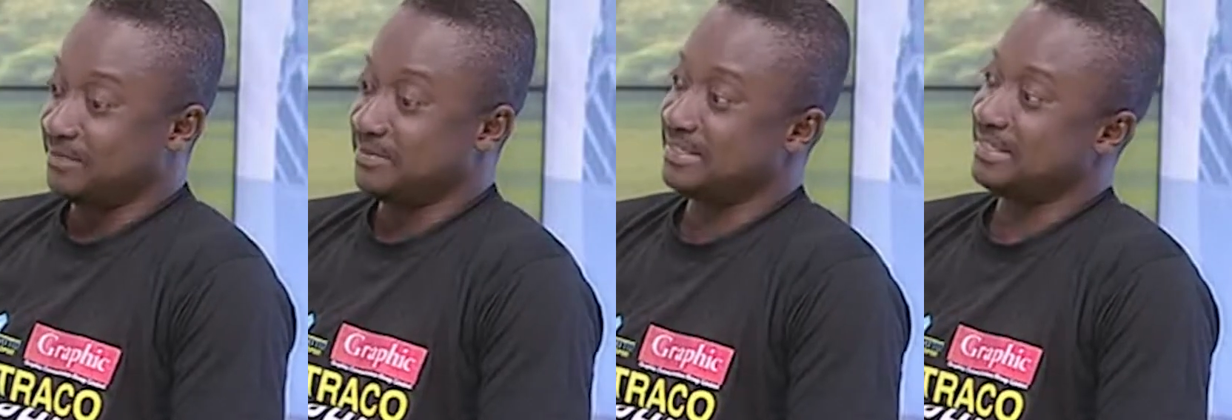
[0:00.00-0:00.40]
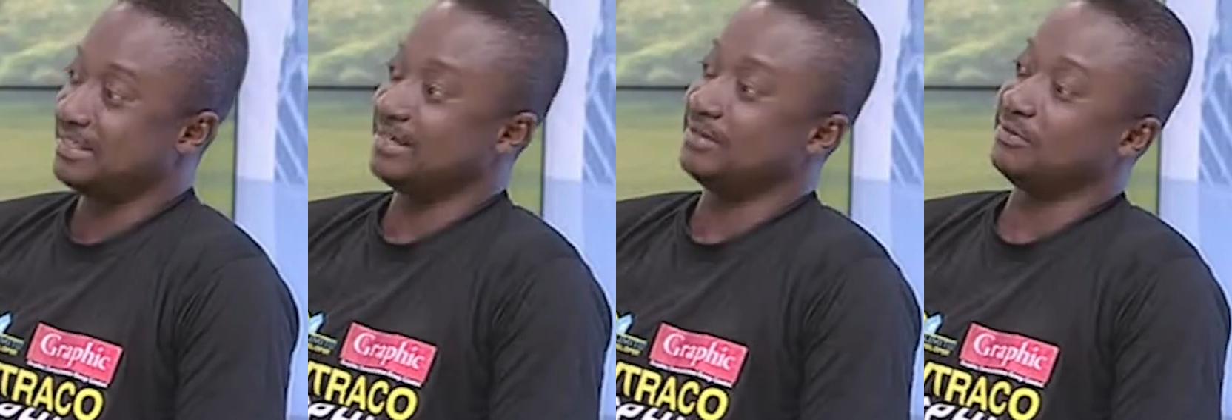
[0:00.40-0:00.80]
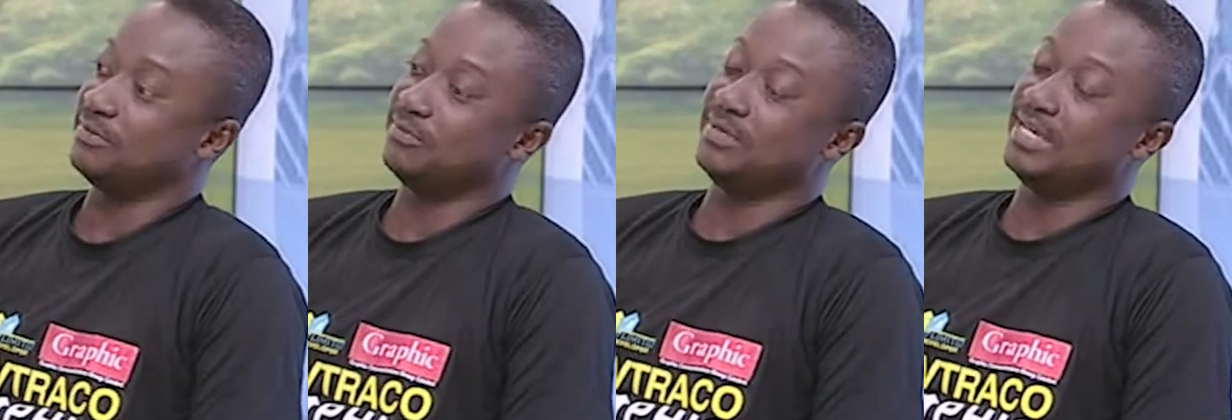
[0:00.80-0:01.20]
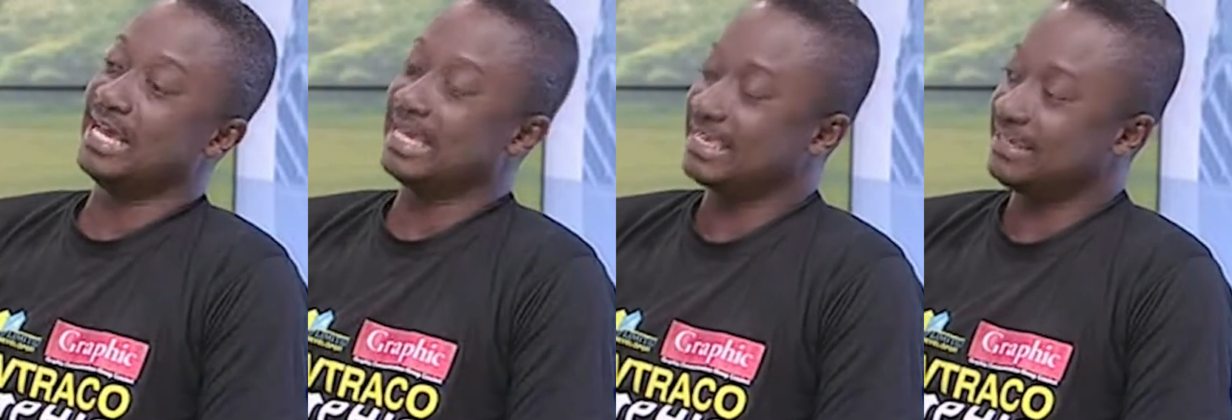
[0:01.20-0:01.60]
let me say that we
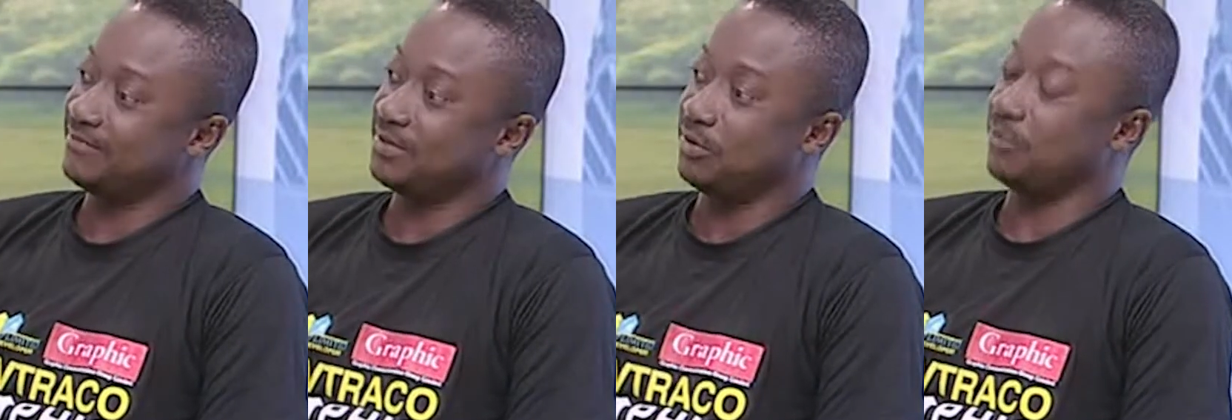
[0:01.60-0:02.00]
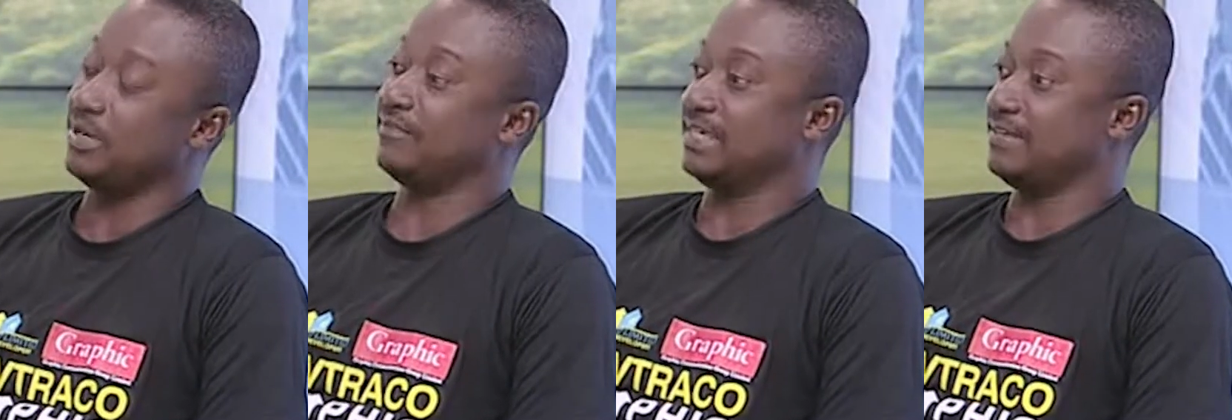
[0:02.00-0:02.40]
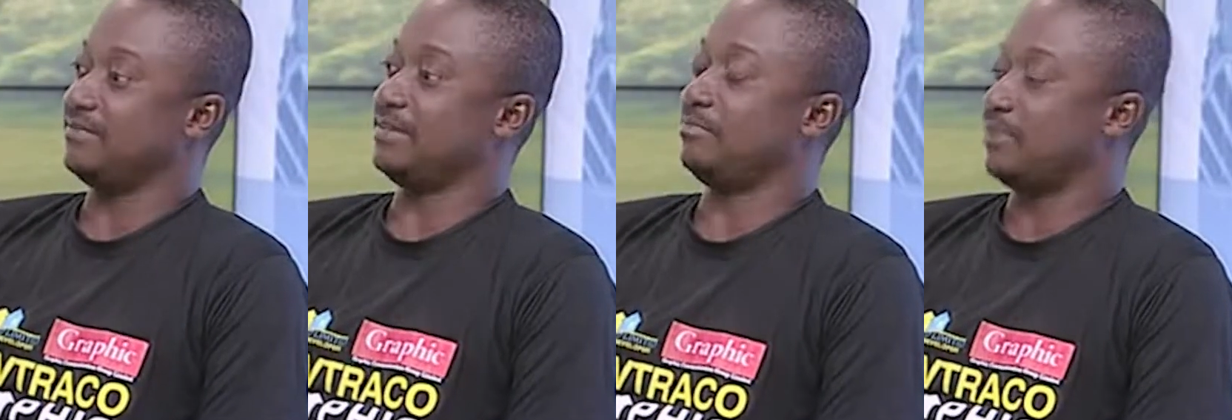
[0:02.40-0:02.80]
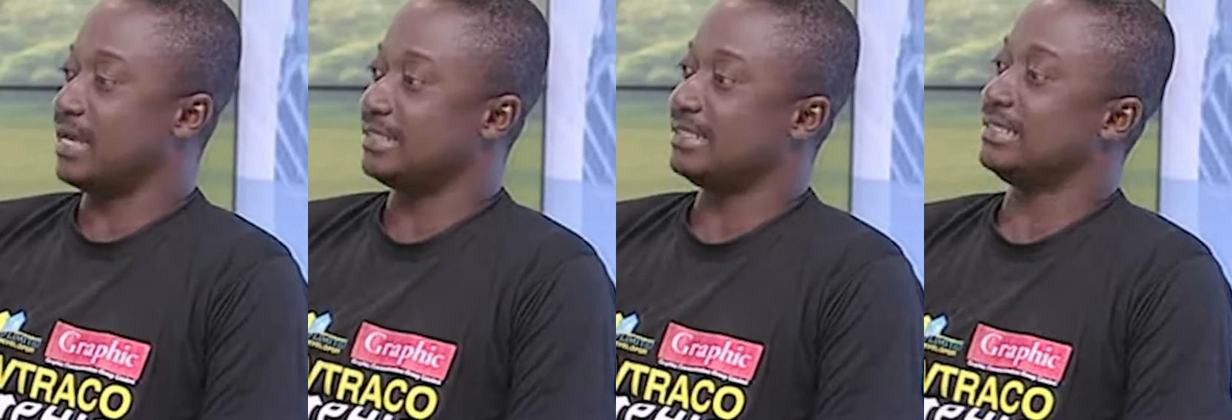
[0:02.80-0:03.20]
are giving or we have given
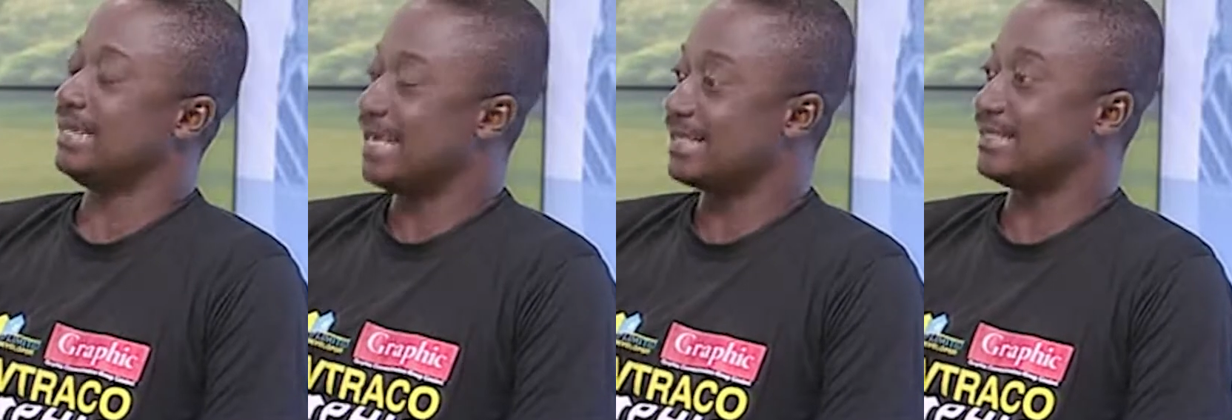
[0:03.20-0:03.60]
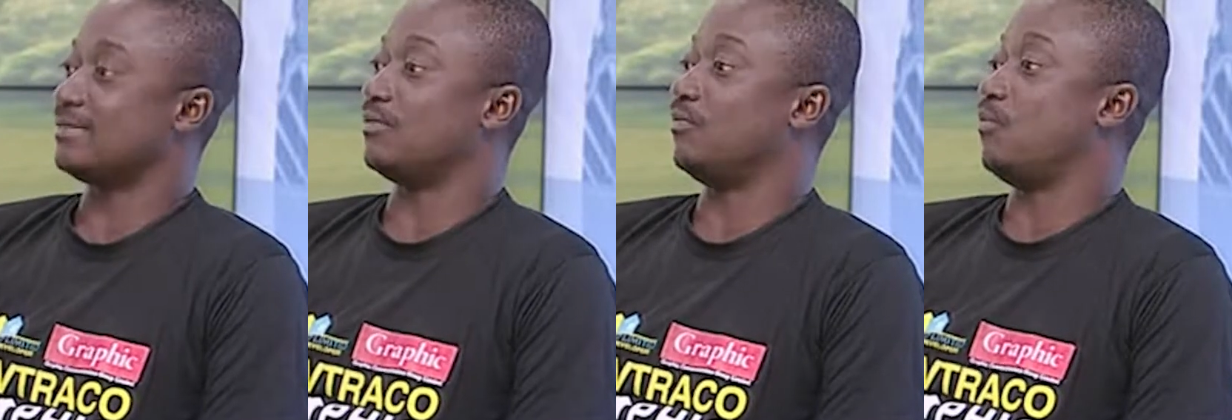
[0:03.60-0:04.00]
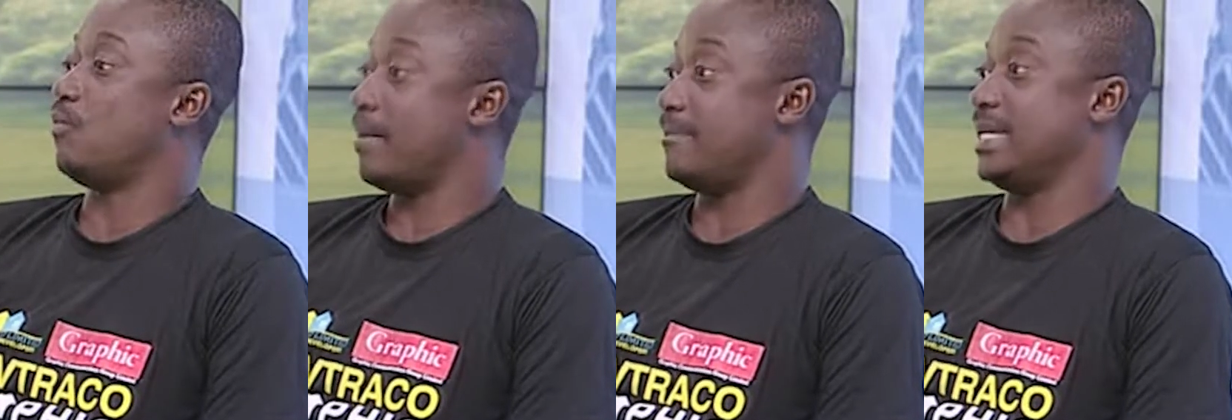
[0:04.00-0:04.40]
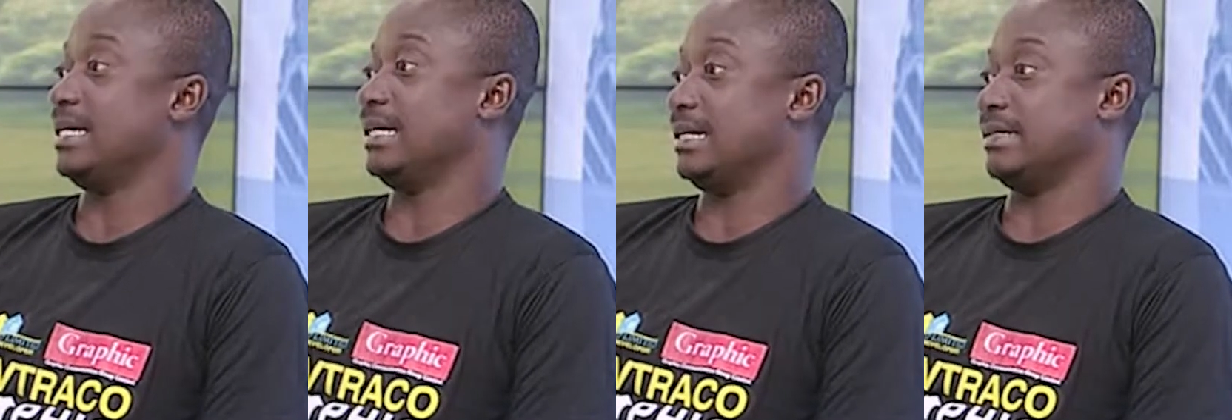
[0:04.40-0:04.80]
prices in excess of 1
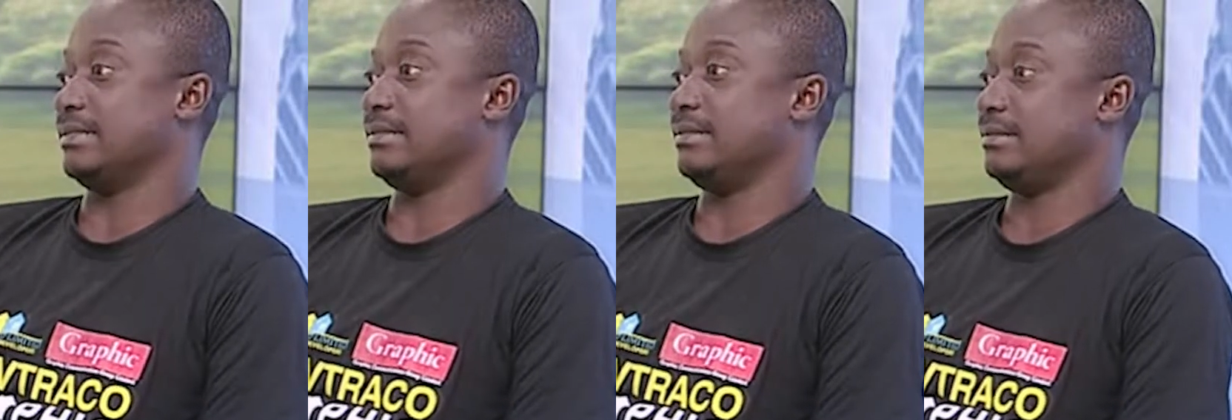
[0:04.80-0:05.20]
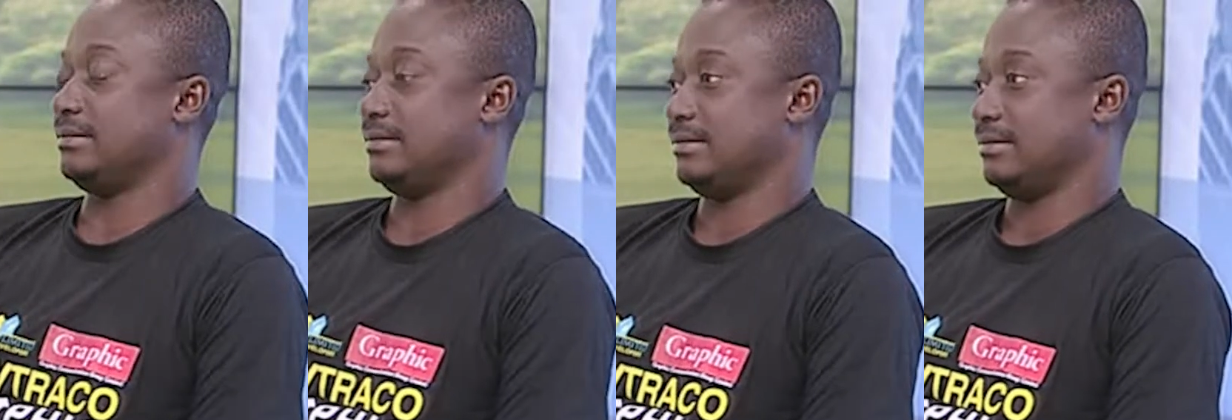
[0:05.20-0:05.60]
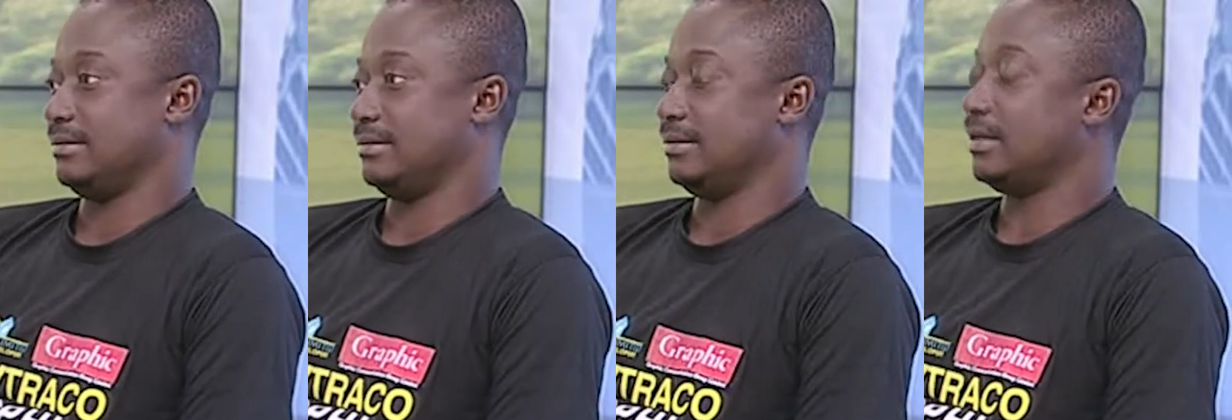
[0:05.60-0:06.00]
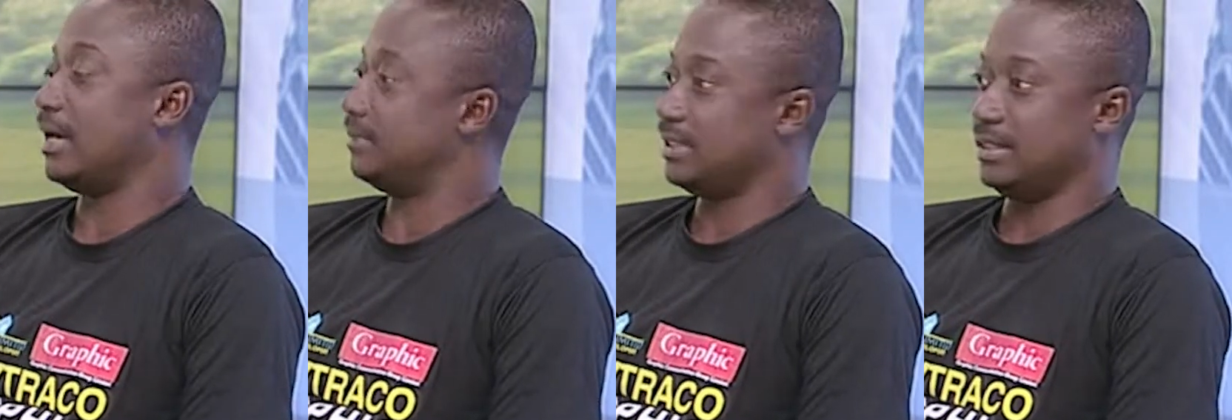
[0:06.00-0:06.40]
million Ghana cedis. You're kidding me.
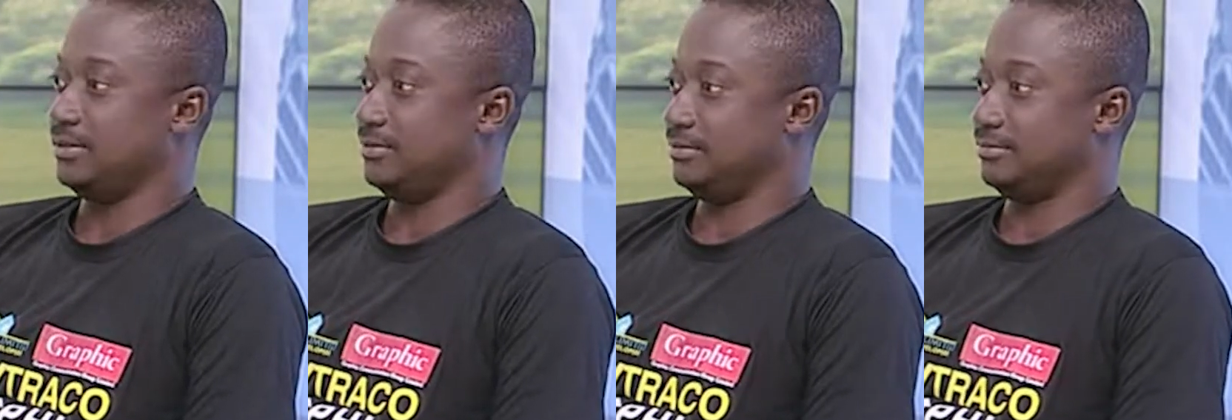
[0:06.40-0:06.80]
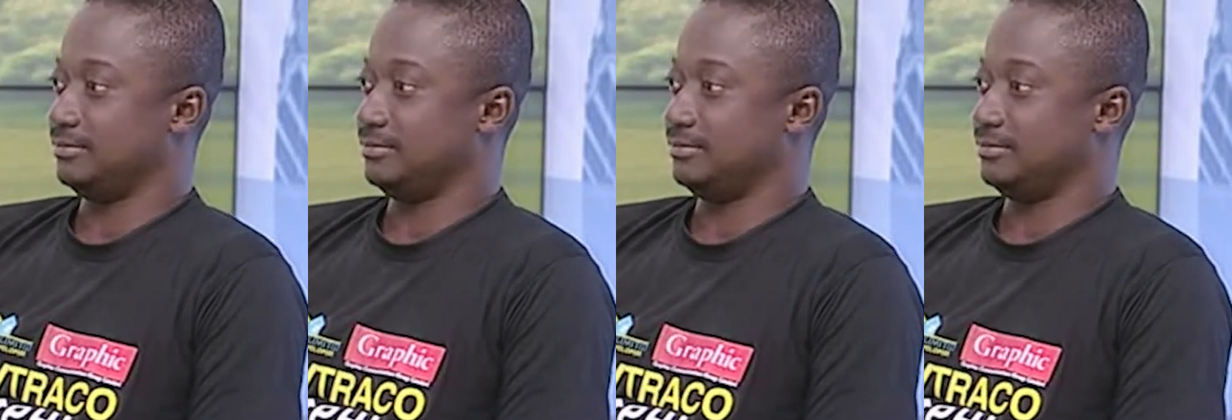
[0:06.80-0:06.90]
I'm telling you.